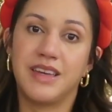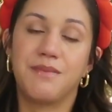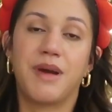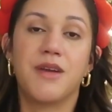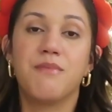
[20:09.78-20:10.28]

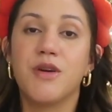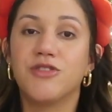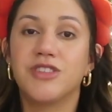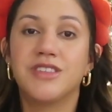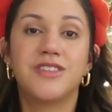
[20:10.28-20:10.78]
My
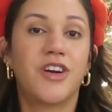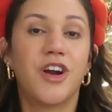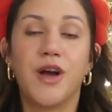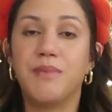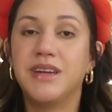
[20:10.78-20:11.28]
emotions are
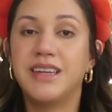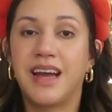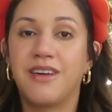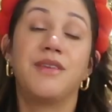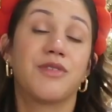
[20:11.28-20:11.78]
up and
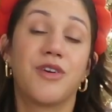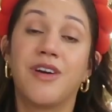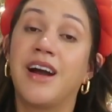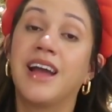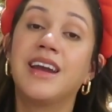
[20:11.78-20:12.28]
down.
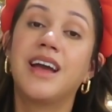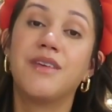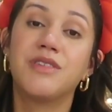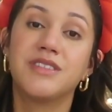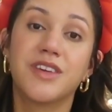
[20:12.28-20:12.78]
Cried
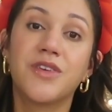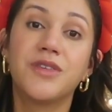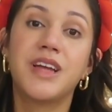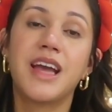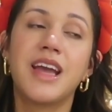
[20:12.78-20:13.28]
every single
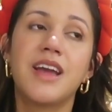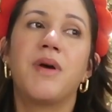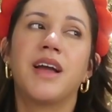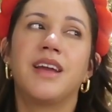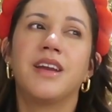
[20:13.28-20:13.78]
day,
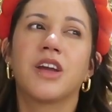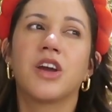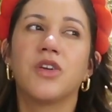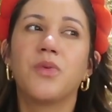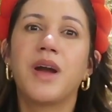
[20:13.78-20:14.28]
but in a
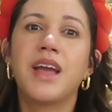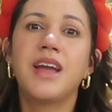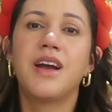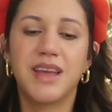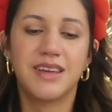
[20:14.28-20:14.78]
good
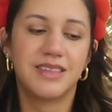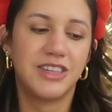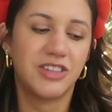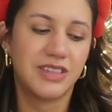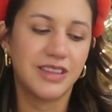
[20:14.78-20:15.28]
way, because I
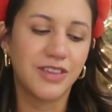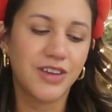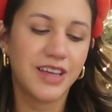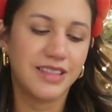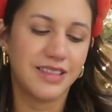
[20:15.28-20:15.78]
just
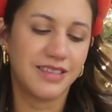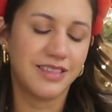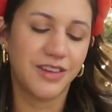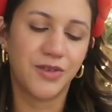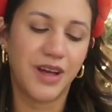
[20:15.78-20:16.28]
look at this
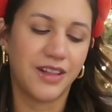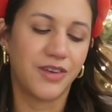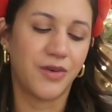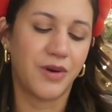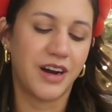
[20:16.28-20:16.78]
little
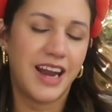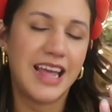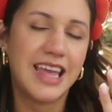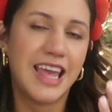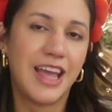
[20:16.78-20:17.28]
Eleanor and
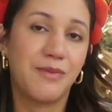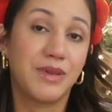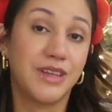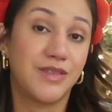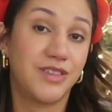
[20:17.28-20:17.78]
I can't
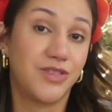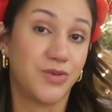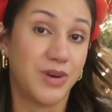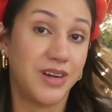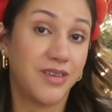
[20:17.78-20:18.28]
believe she's
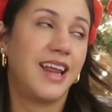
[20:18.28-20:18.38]
real.